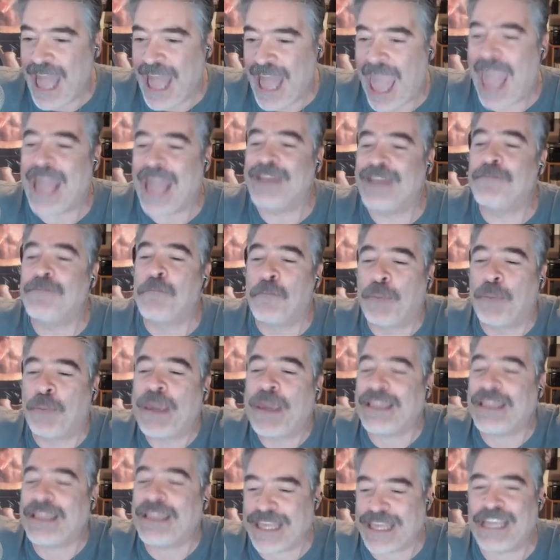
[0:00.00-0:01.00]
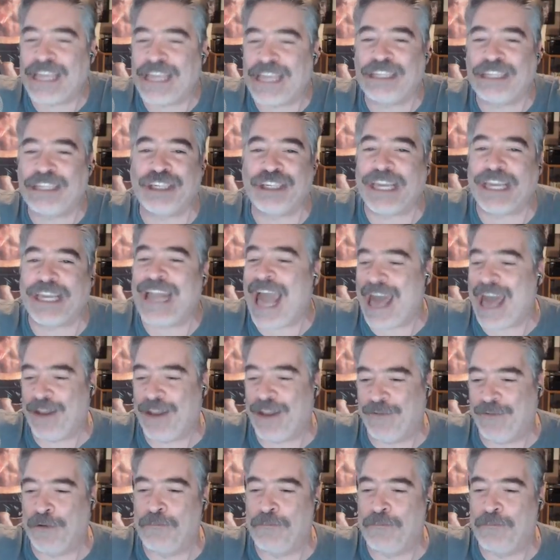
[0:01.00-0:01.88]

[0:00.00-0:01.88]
and beat the shit out of